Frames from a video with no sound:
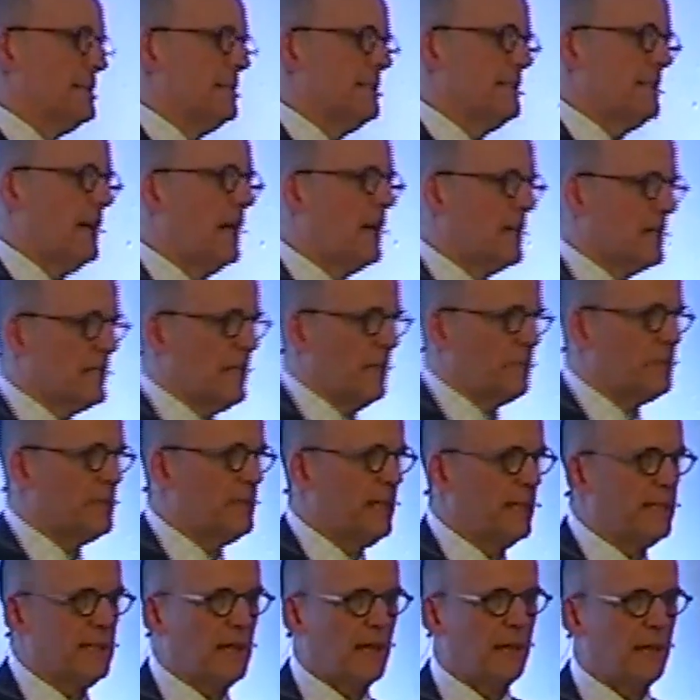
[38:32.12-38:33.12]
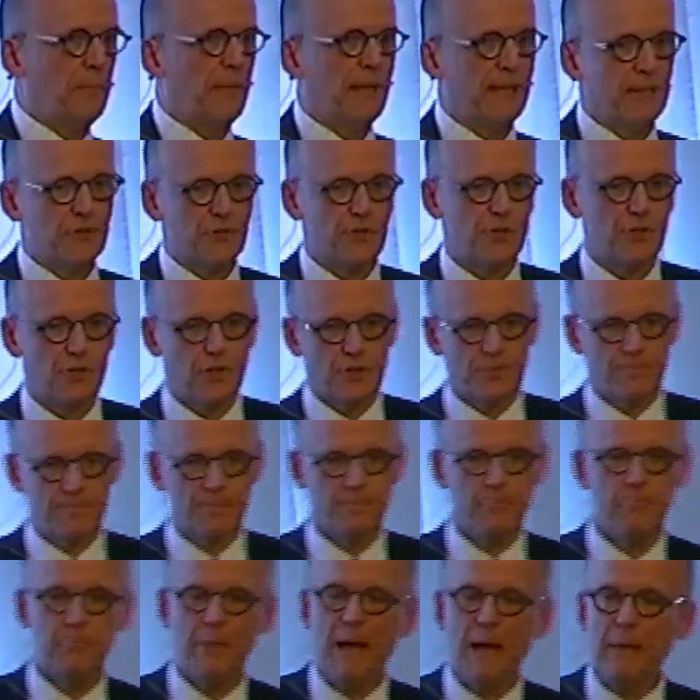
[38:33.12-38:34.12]
startups that I mentioned.
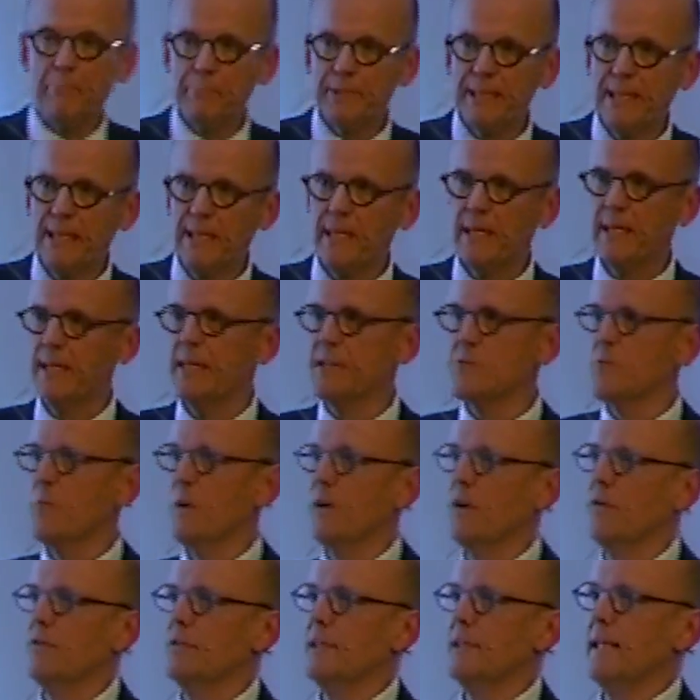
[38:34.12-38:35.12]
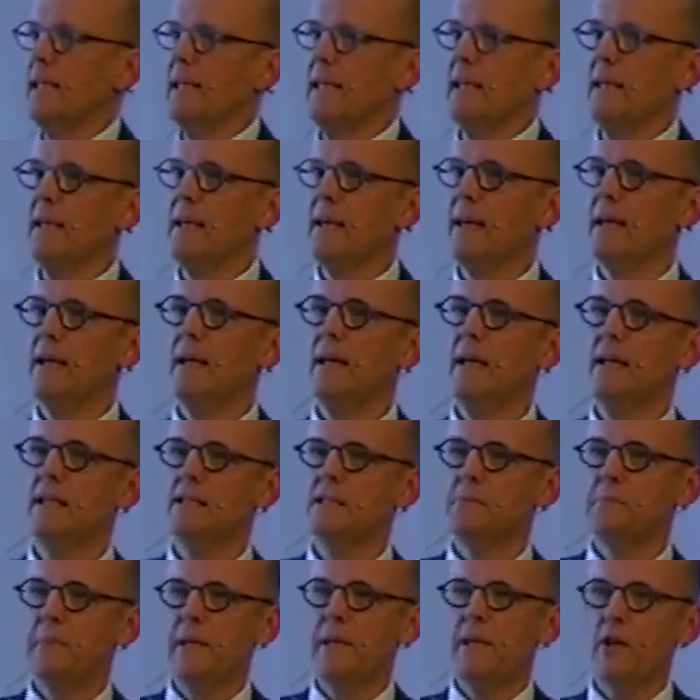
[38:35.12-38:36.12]
Paptic is one of the
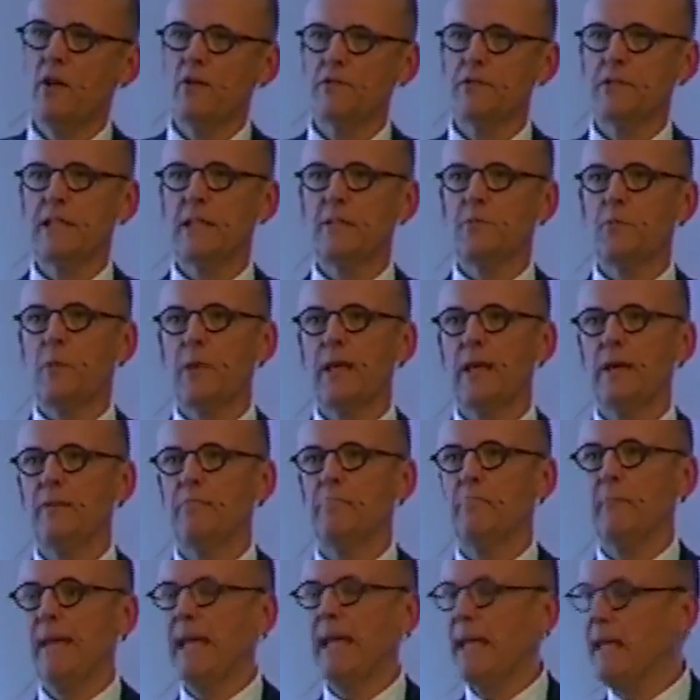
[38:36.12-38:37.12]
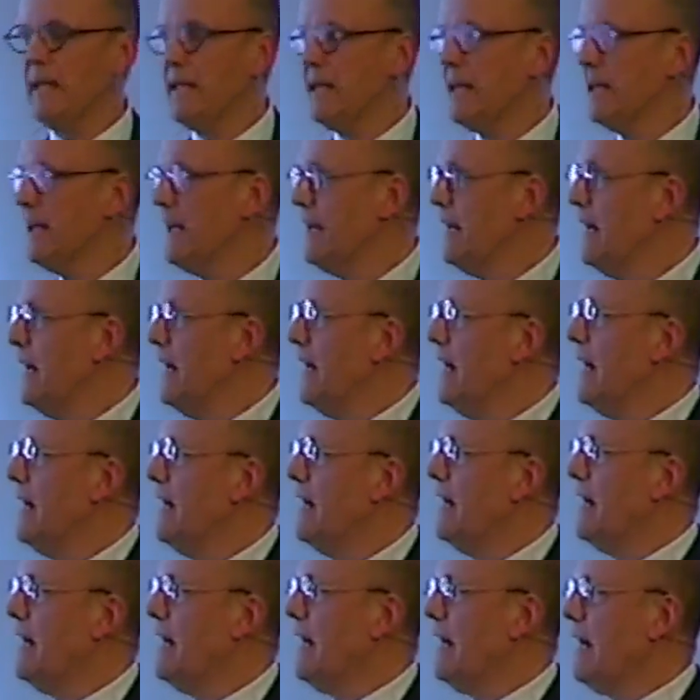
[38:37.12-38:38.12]
spin-offs that we have made.
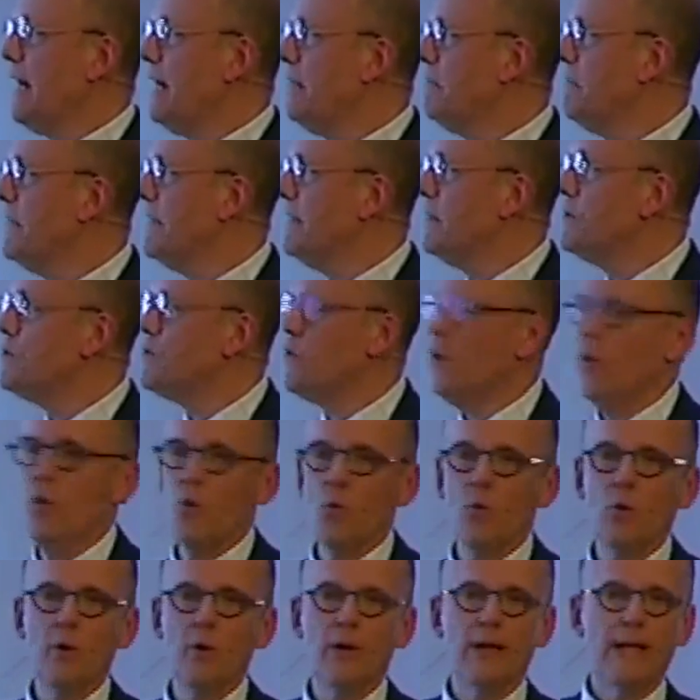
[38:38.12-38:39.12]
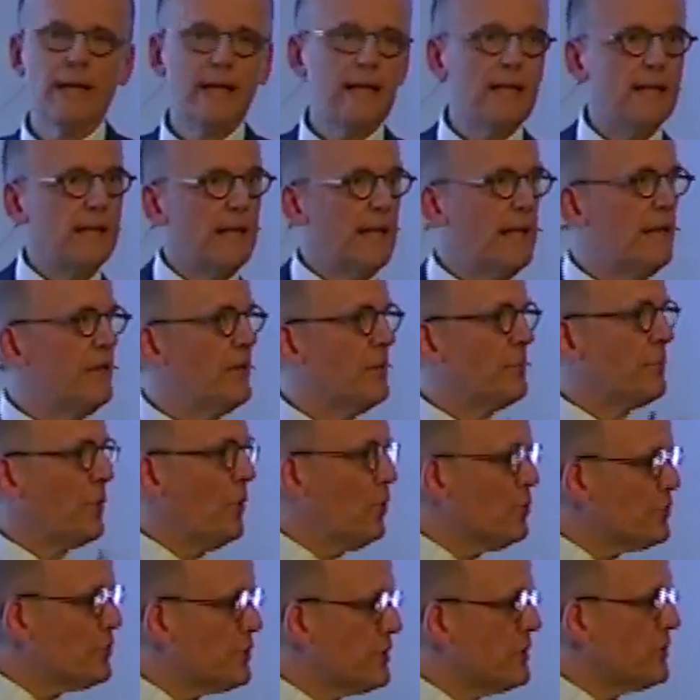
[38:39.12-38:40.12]
So in the
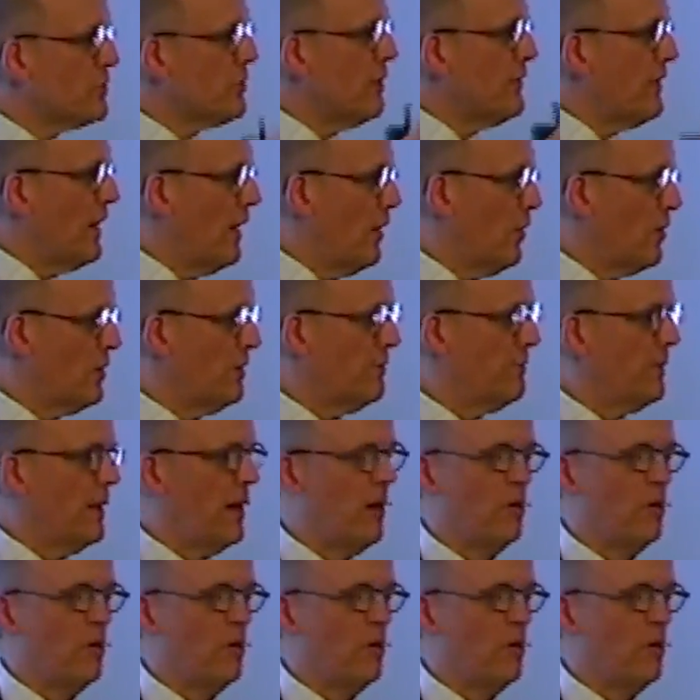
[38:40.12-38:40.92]
process of our